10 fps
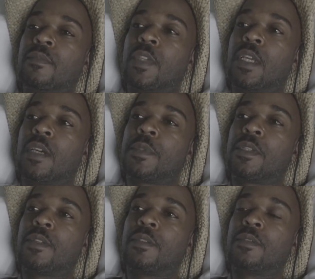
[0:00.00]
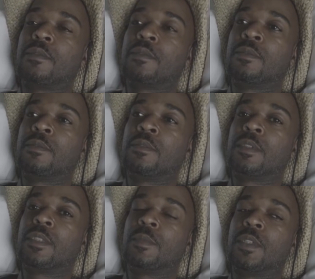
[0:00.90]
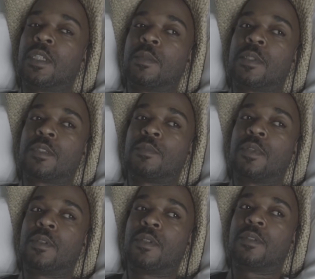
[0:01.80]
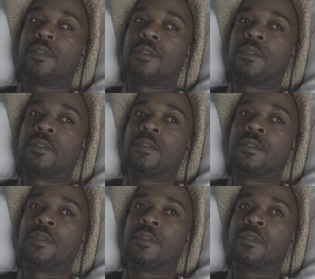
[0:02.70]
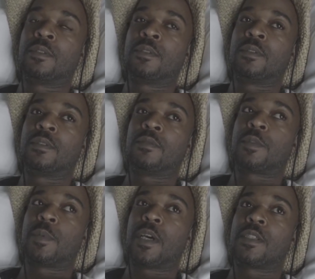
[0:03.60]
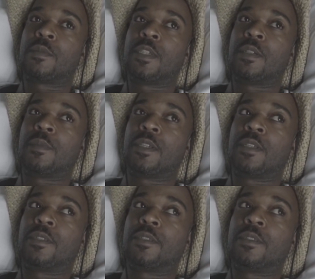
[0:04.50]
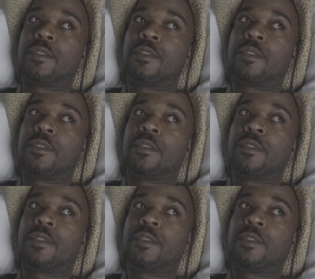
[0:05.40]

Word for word: Yep, so hook up his computer, respond to some emails.